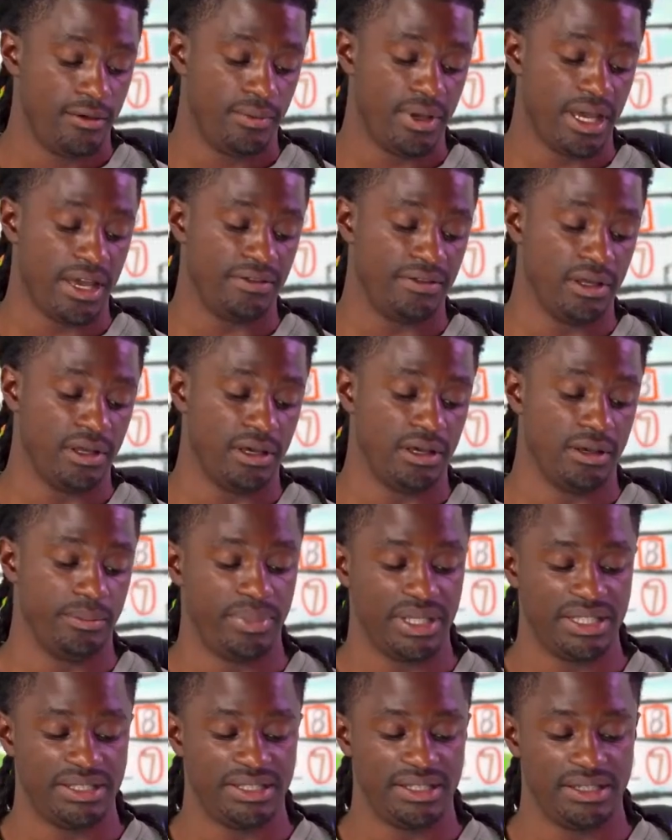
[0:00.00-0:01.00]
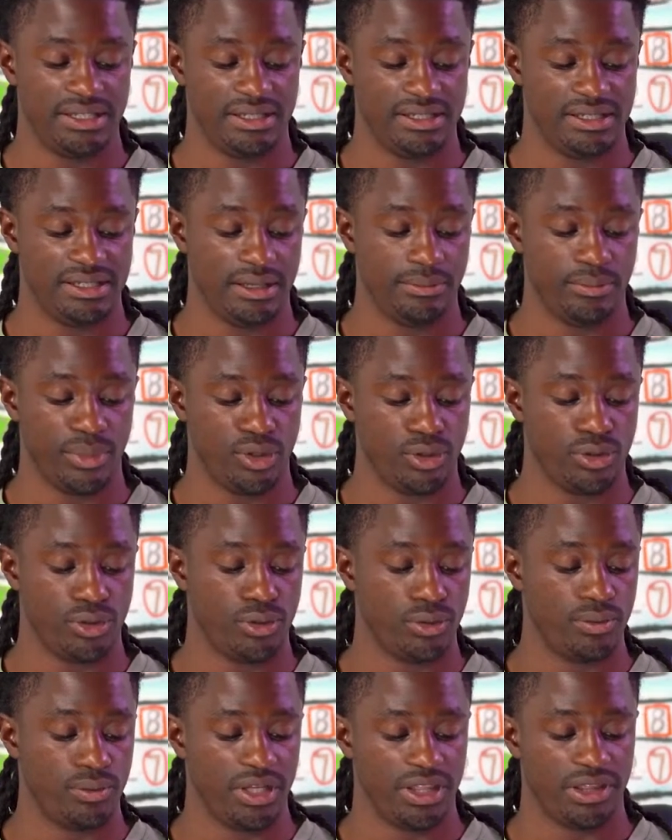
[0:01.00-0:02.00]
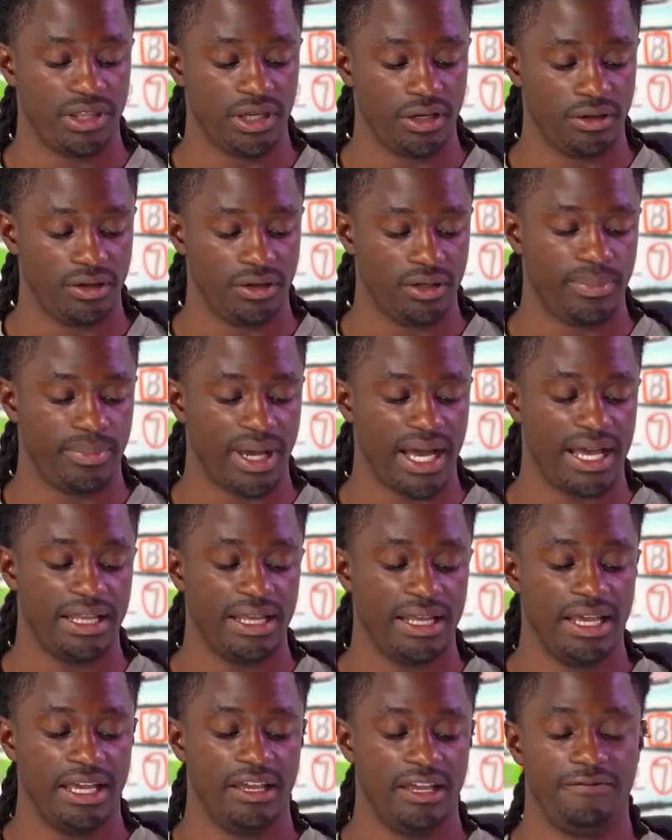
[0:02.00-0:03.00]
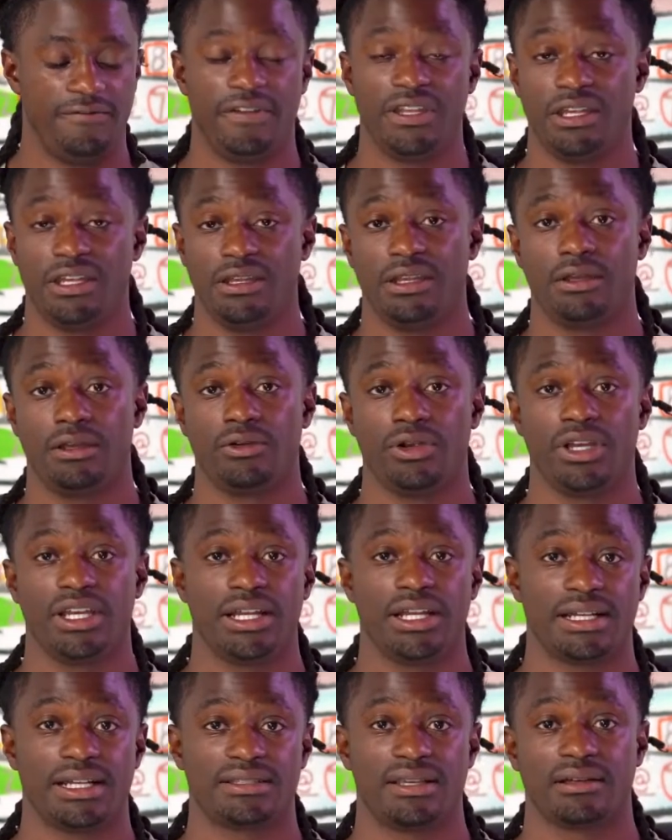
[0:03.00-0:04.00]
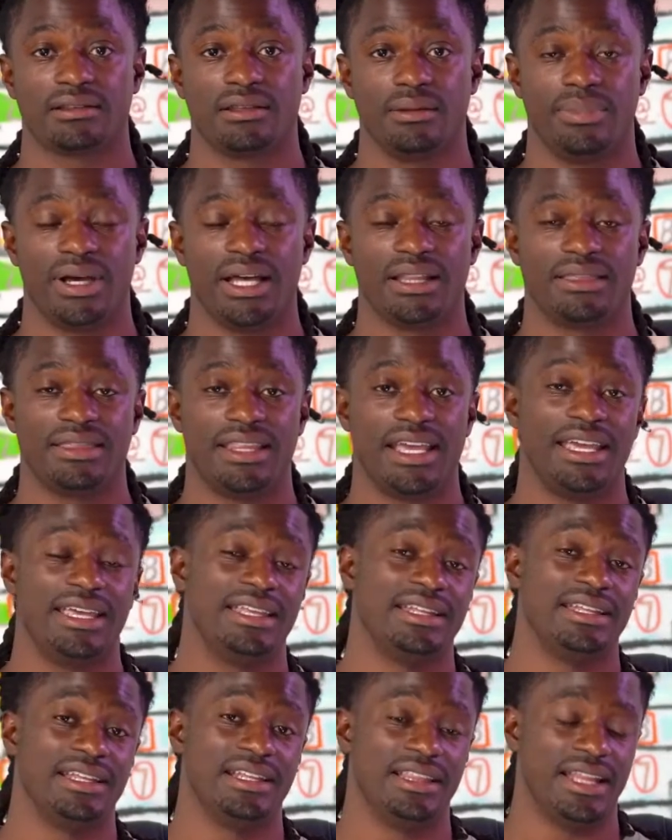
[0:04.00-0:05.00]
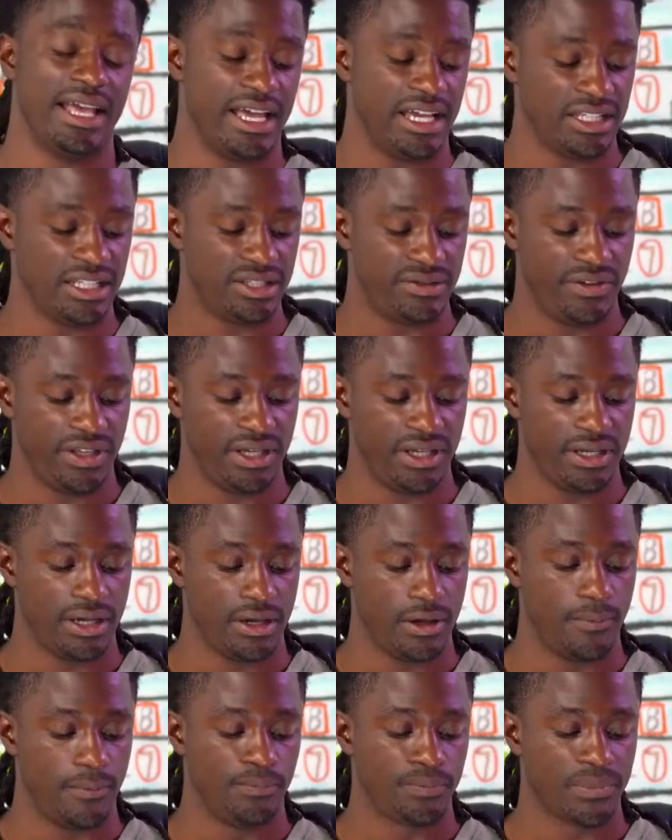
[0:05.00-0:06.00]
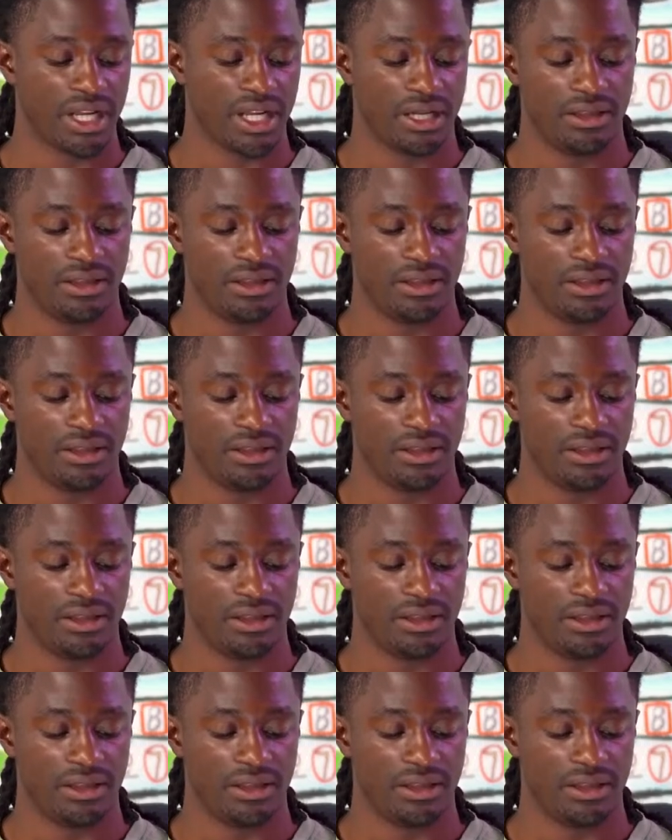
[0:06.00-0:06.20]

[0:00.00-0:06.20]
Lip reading: We have the BTC Moon, Ethereum bot, Infinity Grid. I talked about that in the last video.